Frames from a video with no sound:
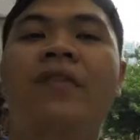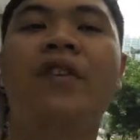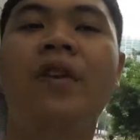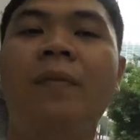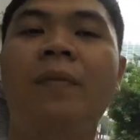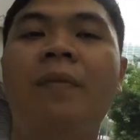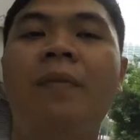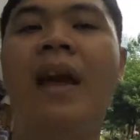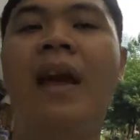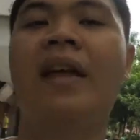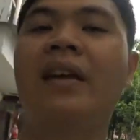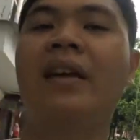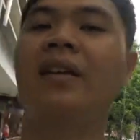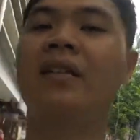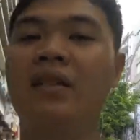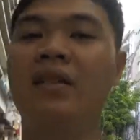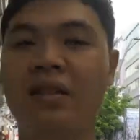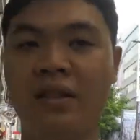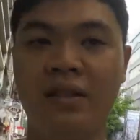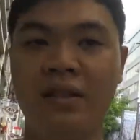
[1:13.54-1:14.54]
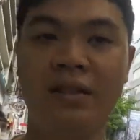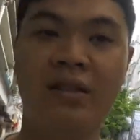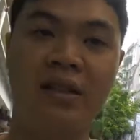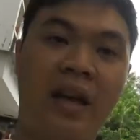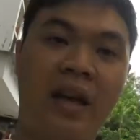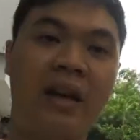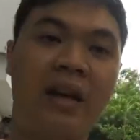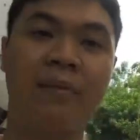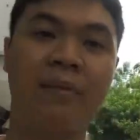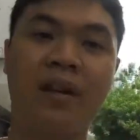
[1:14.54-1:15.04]
you're planning to
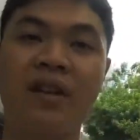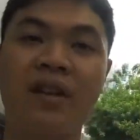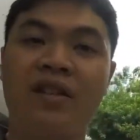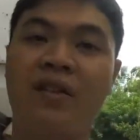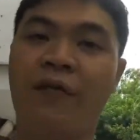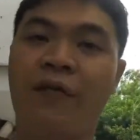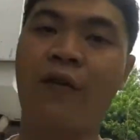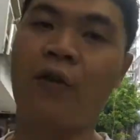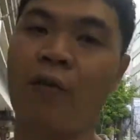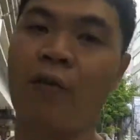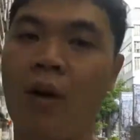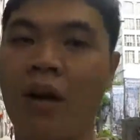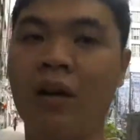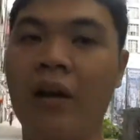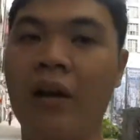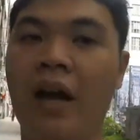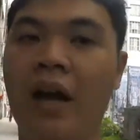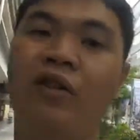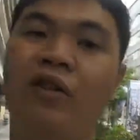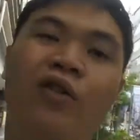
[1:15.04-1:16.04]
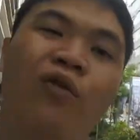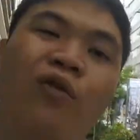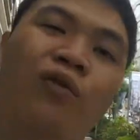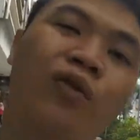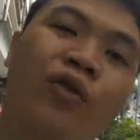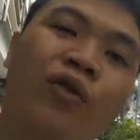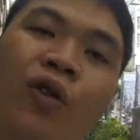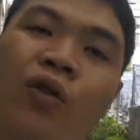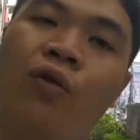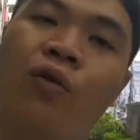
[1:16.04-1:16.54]
stay in Malaysia for a while and
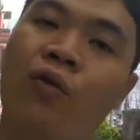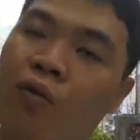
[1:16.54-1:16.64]
don't know